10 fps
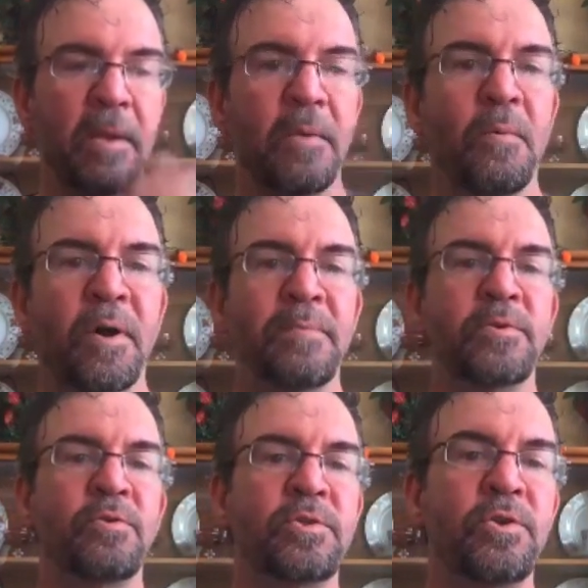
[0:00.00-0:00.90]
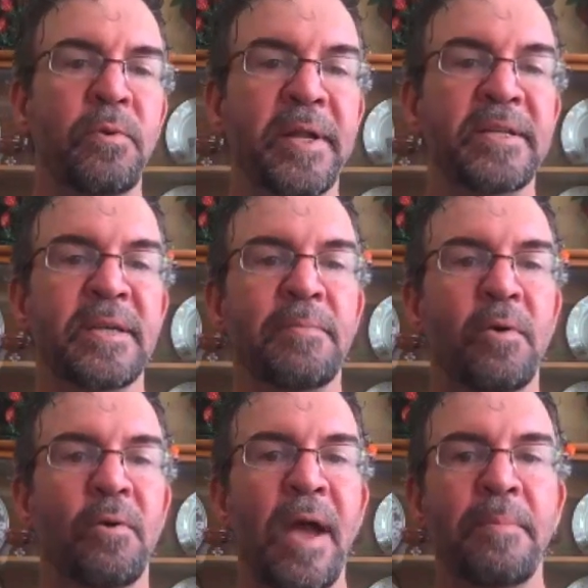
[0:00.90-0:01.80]
what I'm doing is I'm
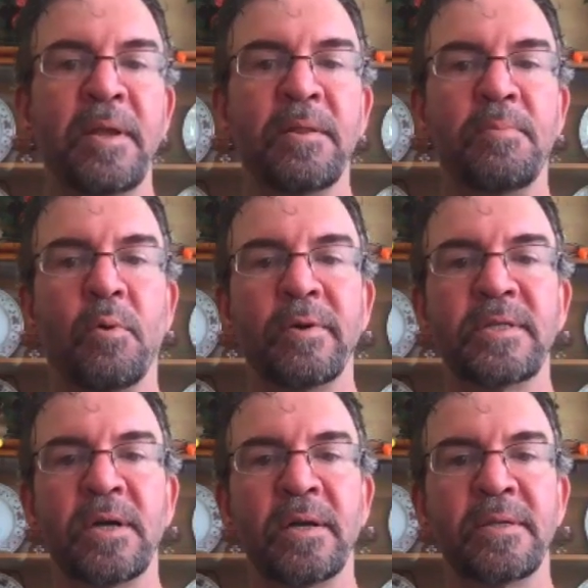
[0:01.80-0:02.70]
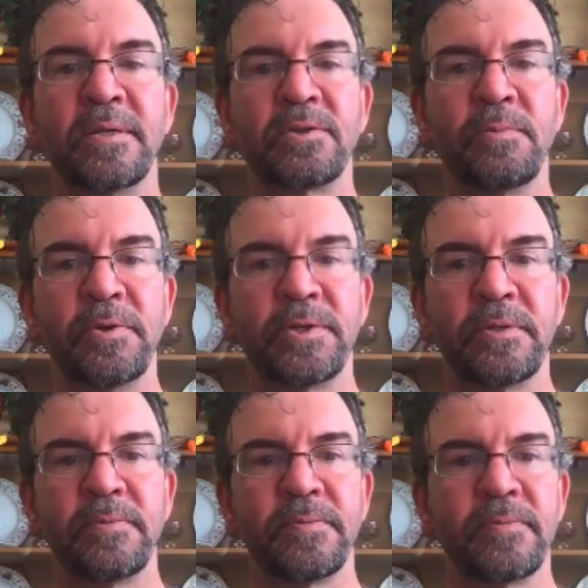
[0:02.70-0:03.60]
grabbing the Poisson distribution.